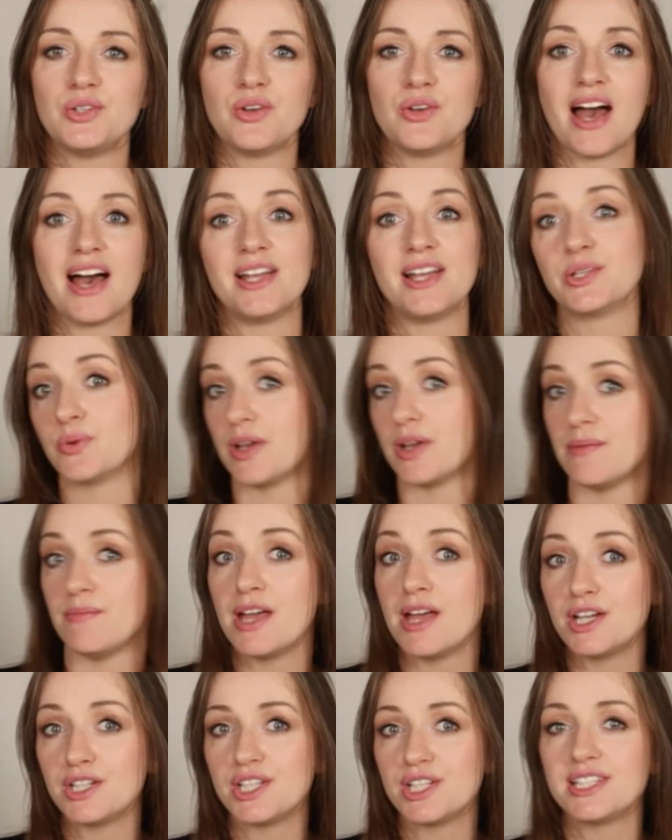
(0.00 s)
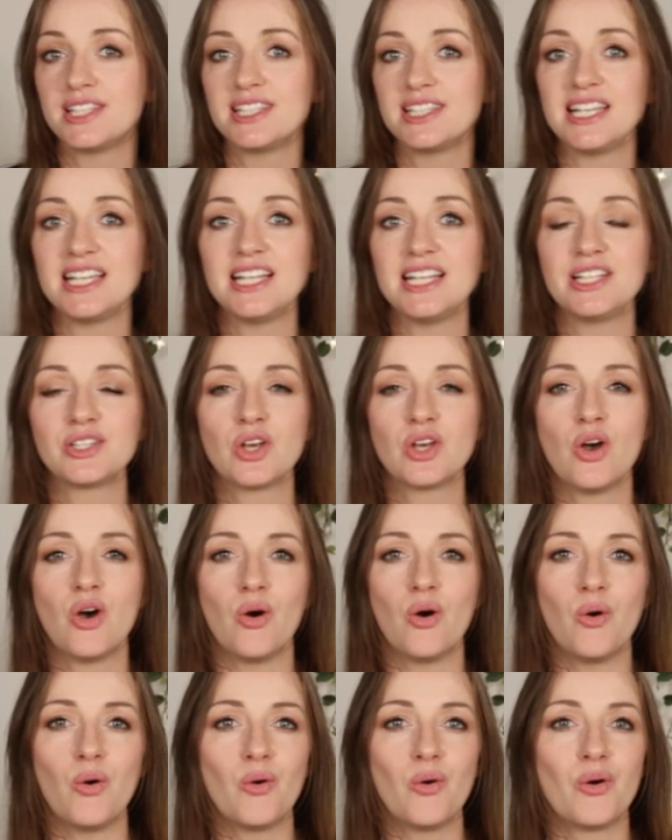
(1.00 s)
handle emergencies
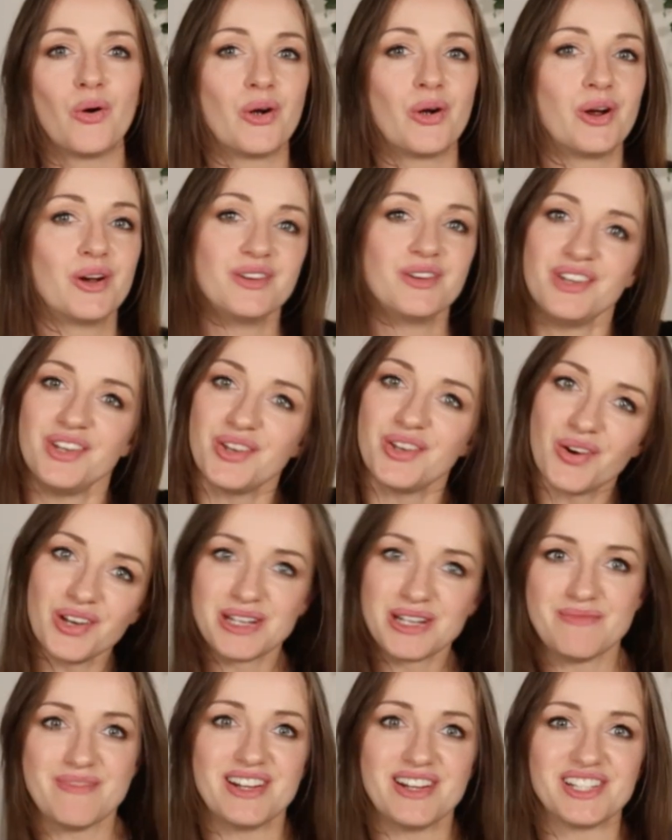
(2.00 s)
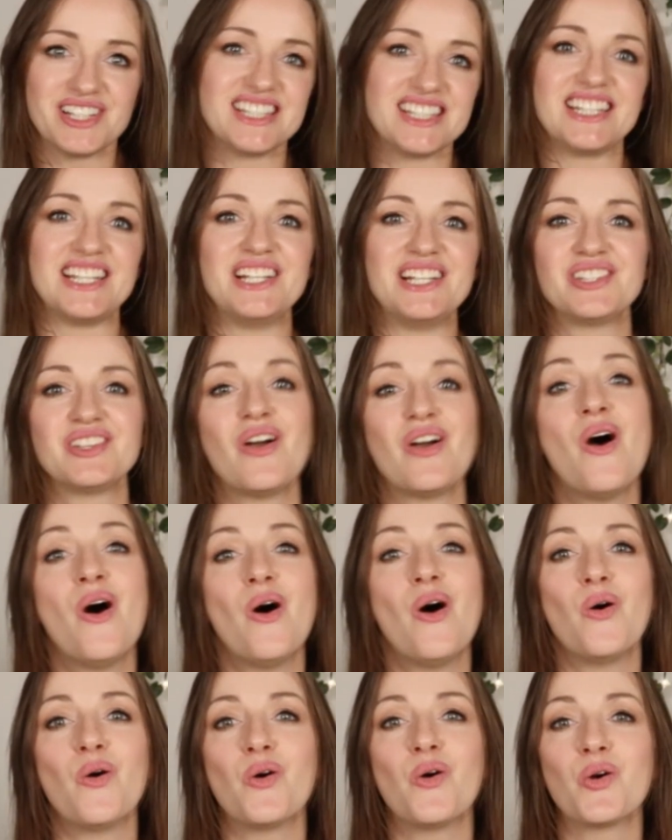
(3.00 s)
or non-emergencies,
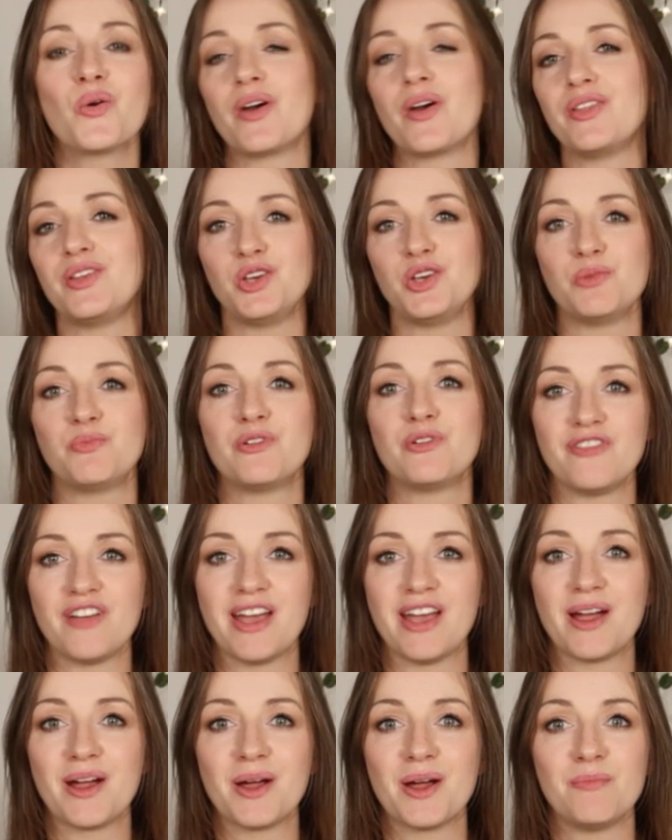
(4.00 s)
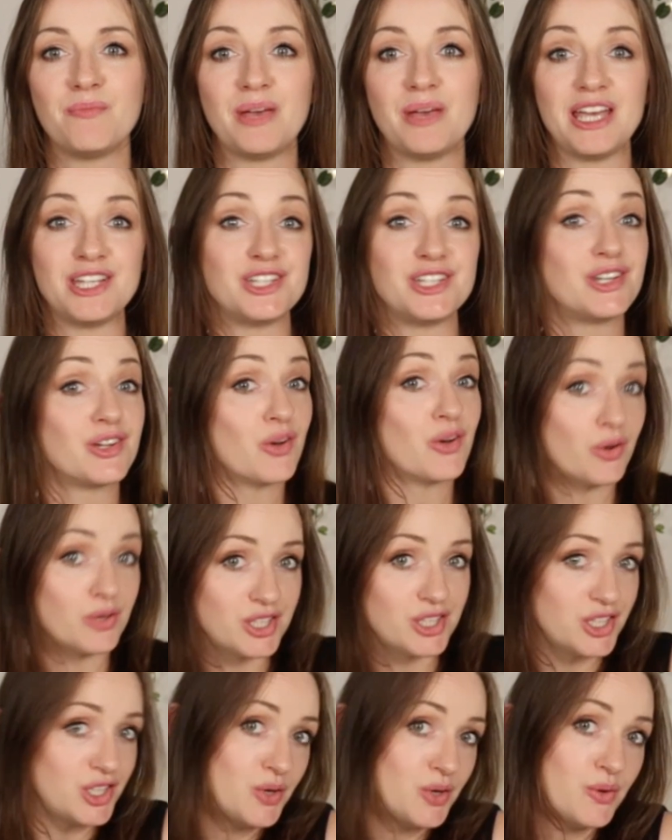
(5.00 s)
or whether you prefer patient
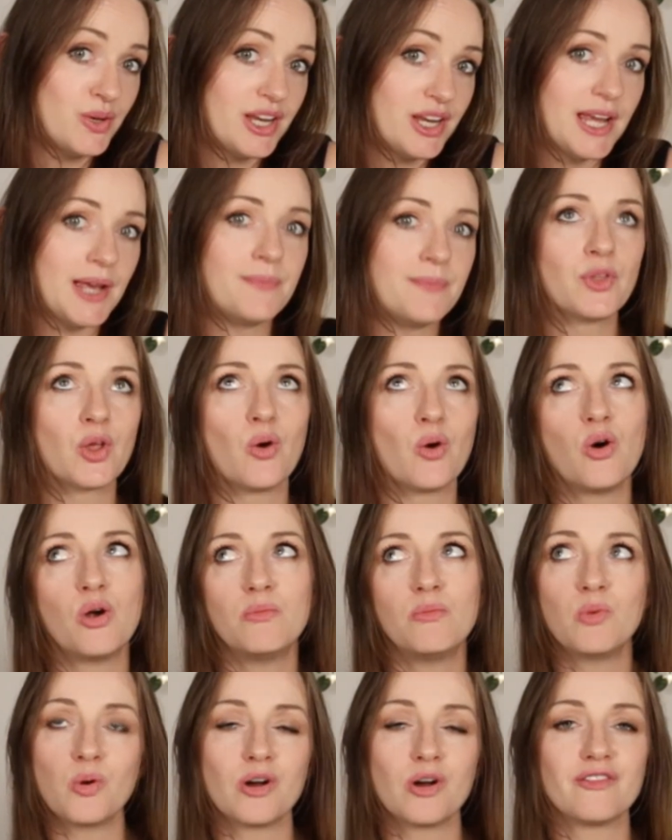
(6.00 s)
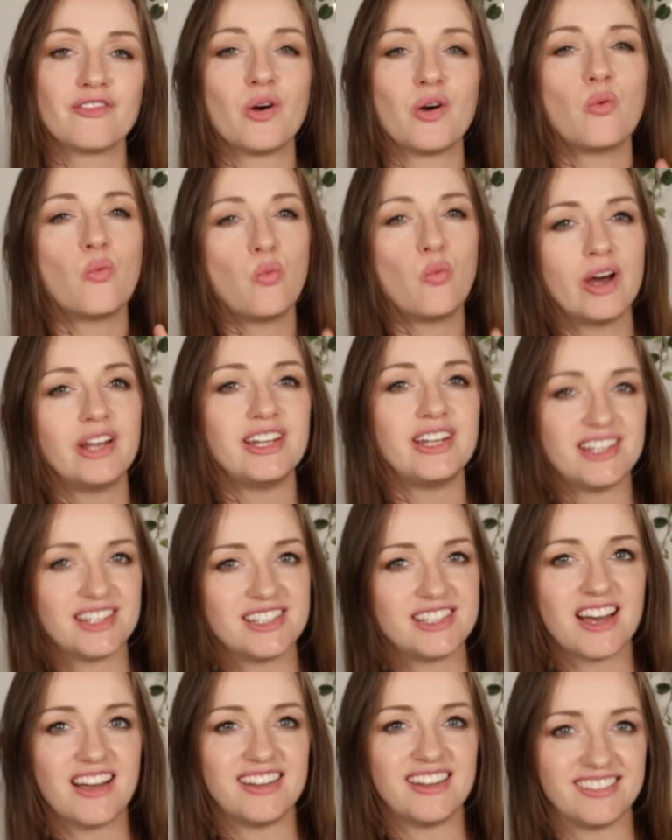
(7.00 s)
continuity or more of a one and
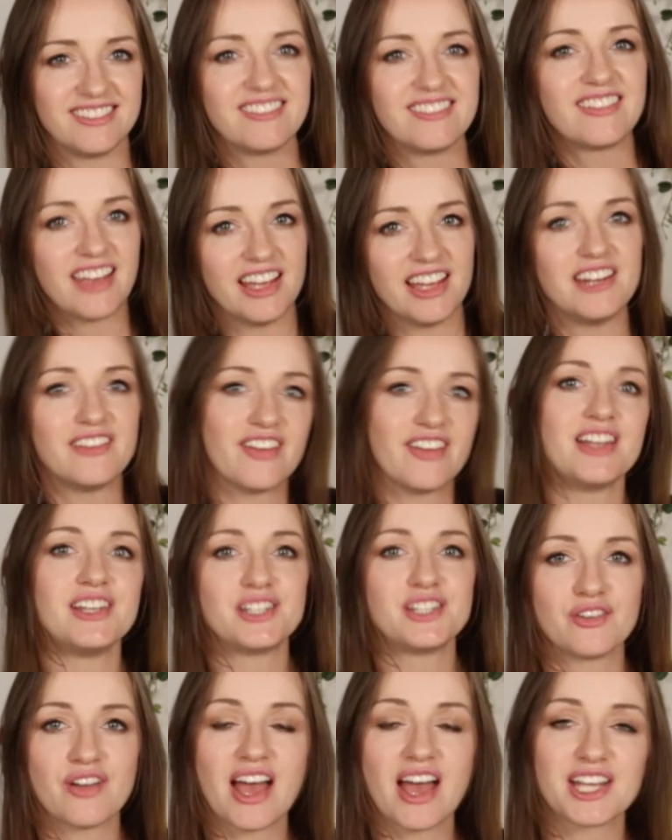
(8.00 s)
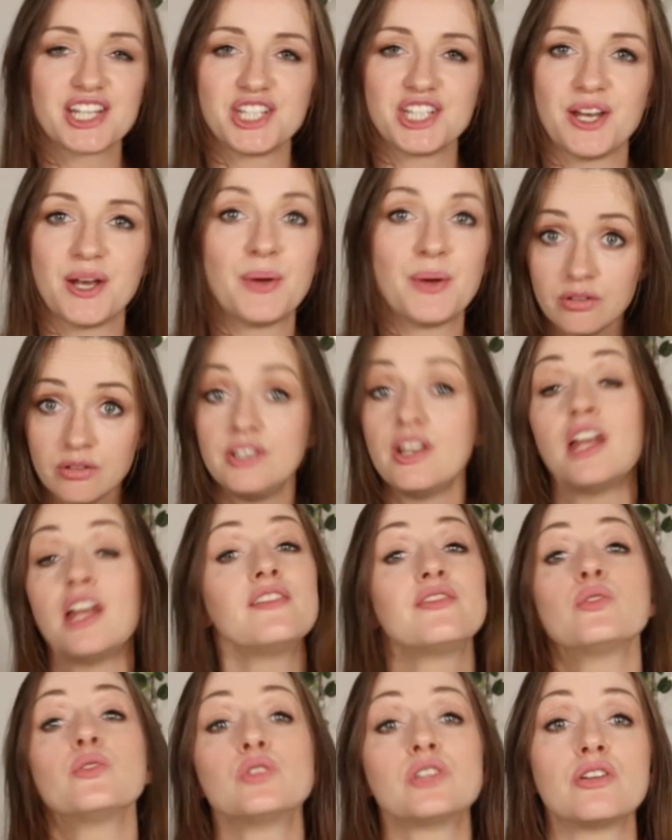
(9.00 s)
done kind of interaction. None of
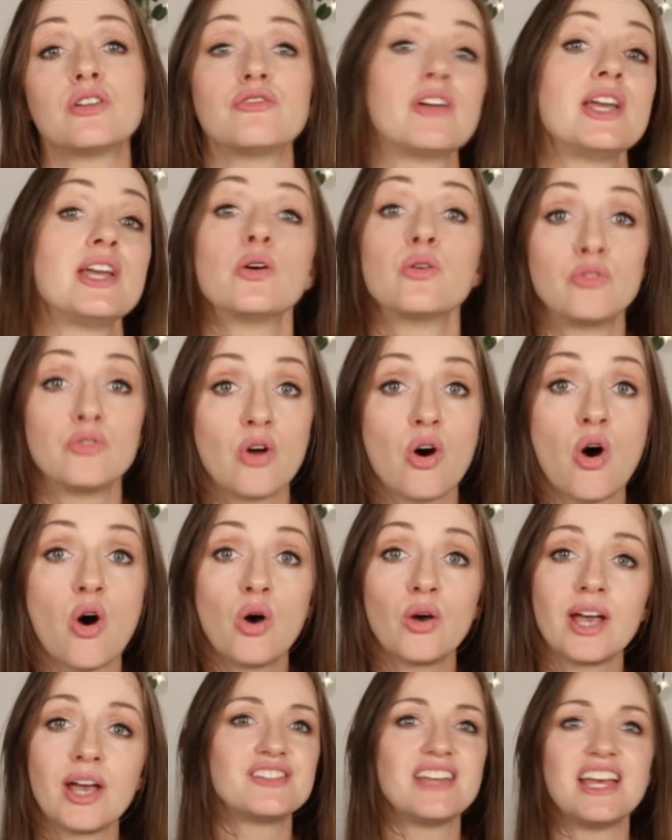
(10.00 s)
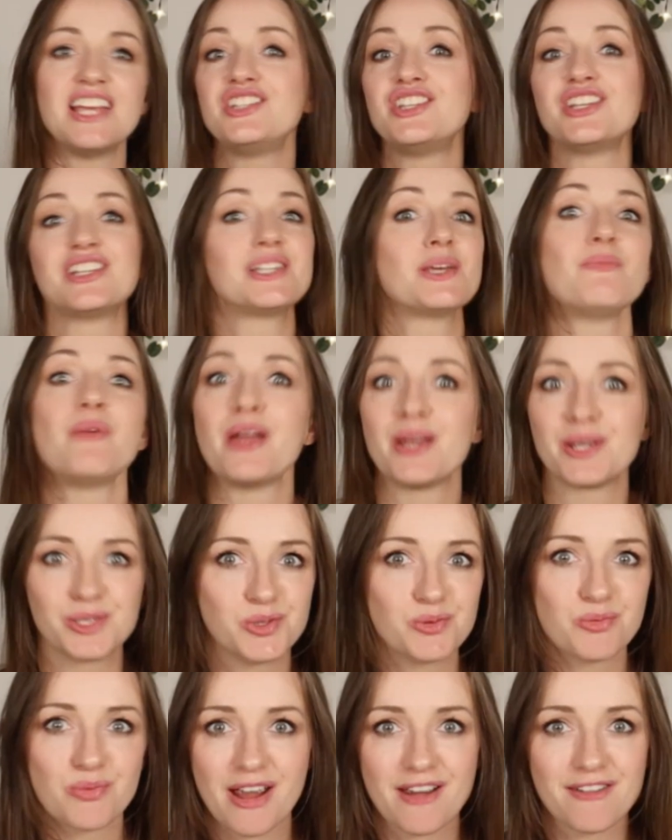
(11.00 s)
those are right or wrong. It's just a personal
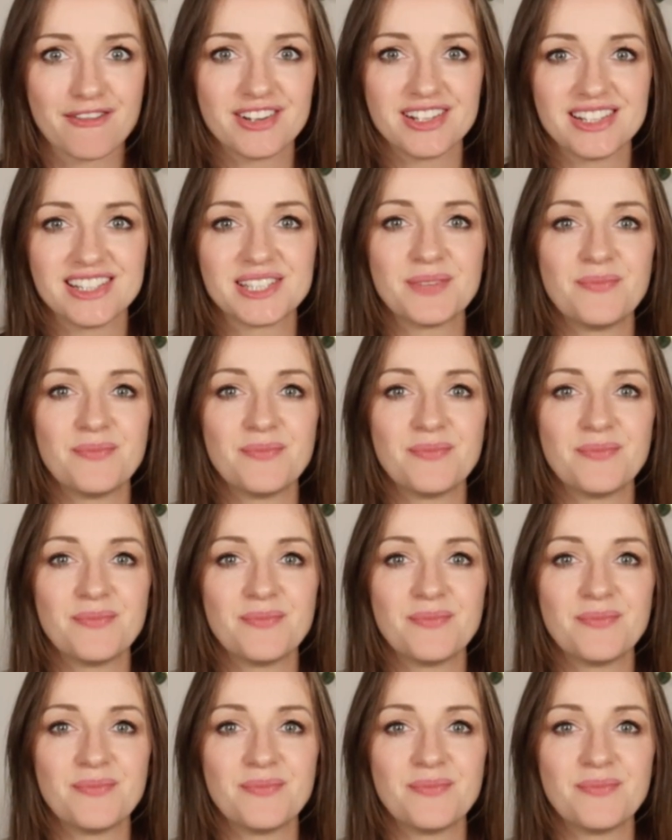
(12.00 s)
preference.